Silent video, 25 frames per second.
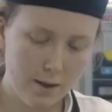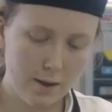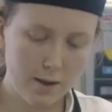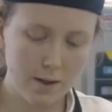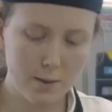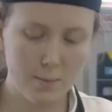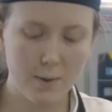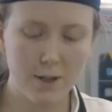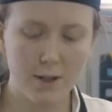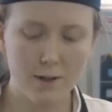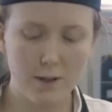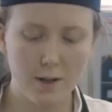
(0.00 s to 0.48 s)

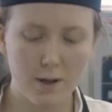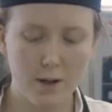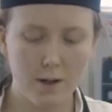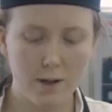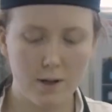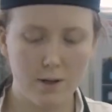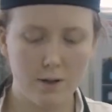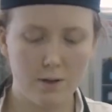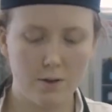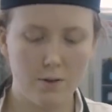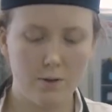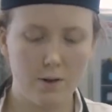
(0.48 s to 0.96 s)
this pizza
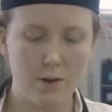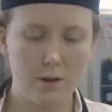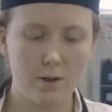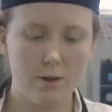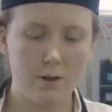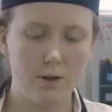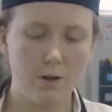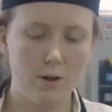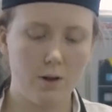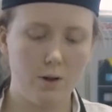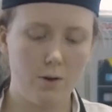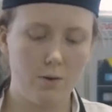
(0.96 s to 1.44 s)
is going to
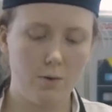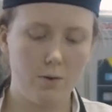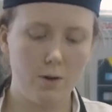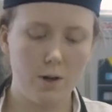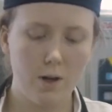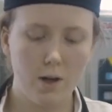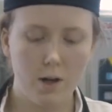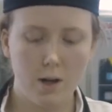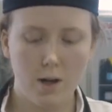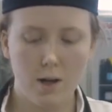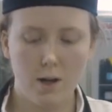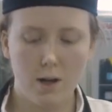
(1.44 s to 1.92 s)
go
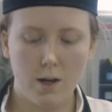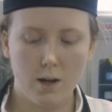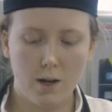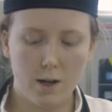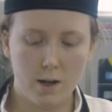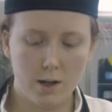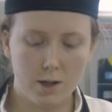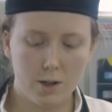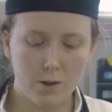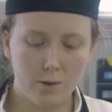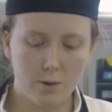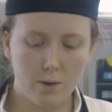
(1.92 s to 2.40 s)

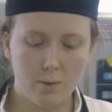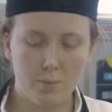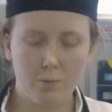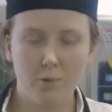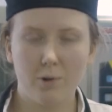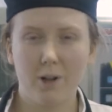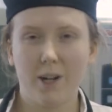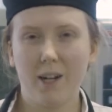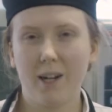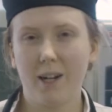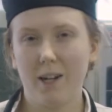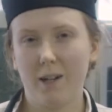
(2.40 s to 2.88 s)
into a
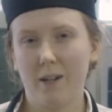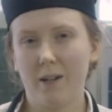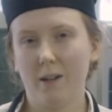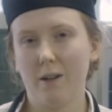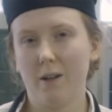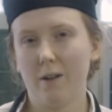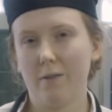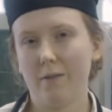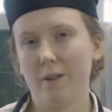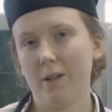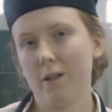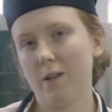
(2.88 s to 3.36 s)
preheated
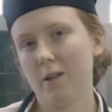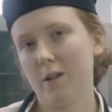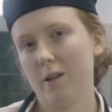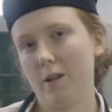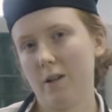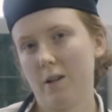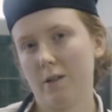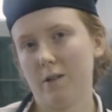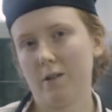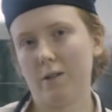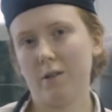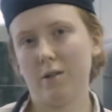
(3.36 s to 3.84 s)
oven.
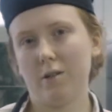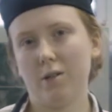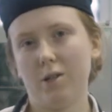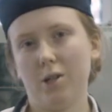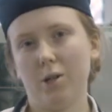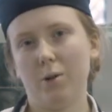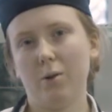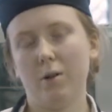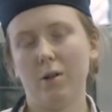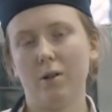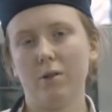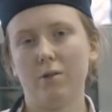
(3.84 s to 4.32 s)
It's
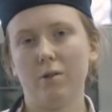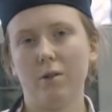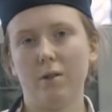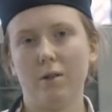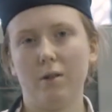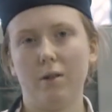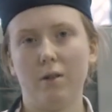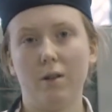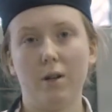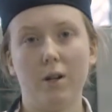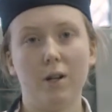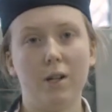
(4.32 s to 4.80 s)

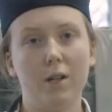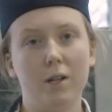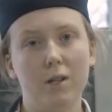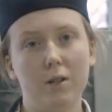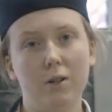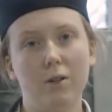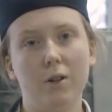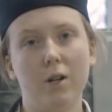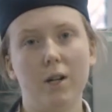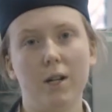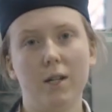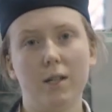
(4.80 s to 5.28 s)
230
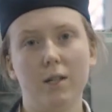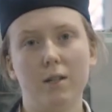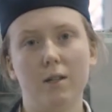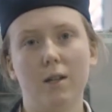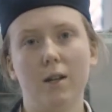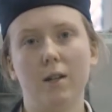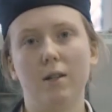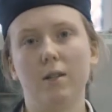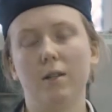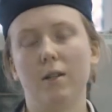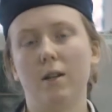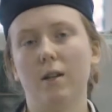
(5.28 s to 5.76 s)
degrees
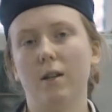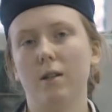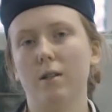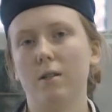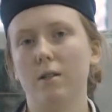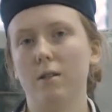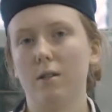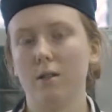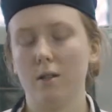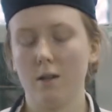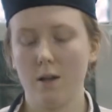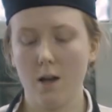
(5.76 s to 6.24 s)

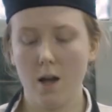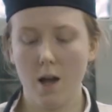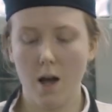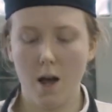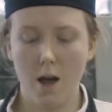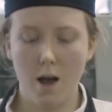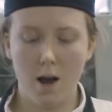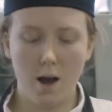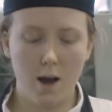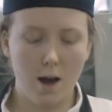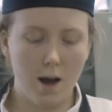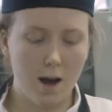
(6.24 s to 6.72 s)
Celsius,
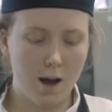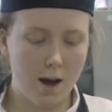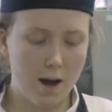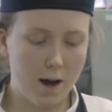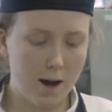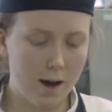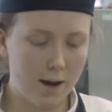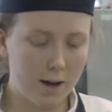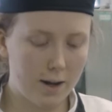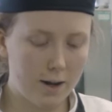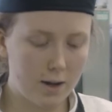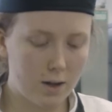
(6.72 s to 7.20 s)

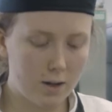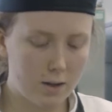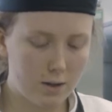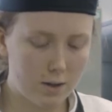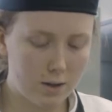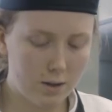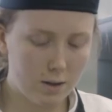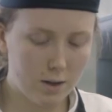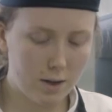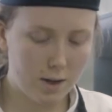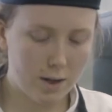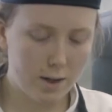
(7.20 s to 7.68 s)

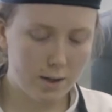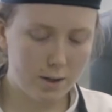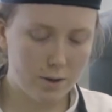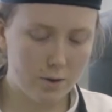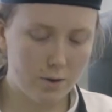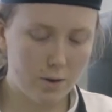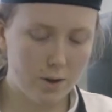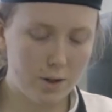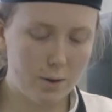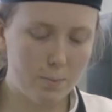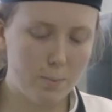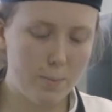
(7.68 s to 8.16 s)
and it's
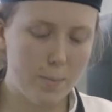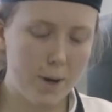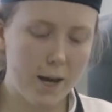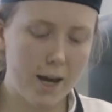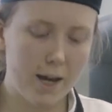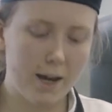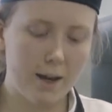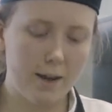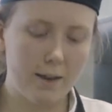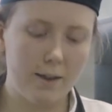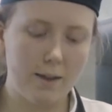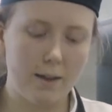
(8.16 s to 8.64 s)
going to
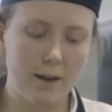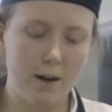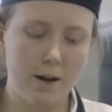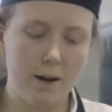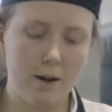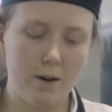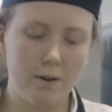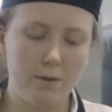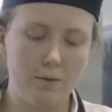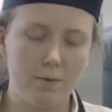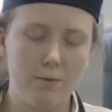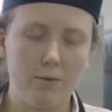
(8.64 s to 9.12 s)
bake in
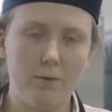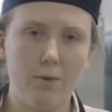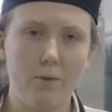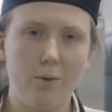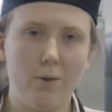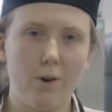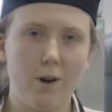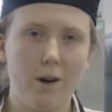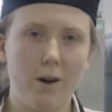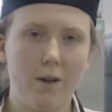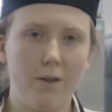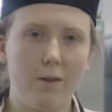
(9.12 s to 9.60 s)
there
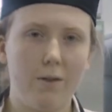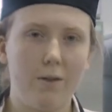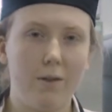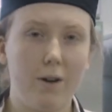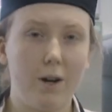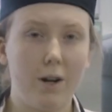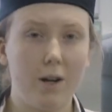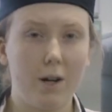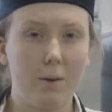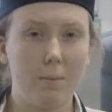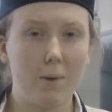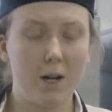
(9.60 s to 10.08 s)
for
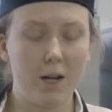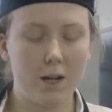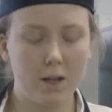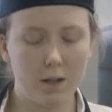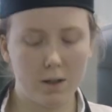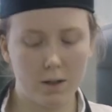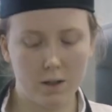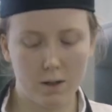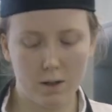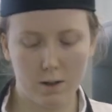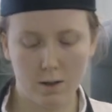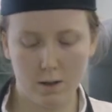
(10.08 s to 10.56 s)
30
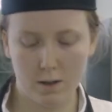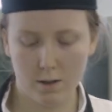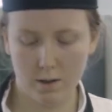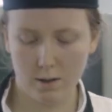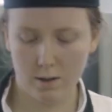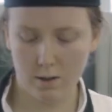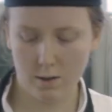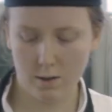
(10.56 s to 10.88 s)
minutes.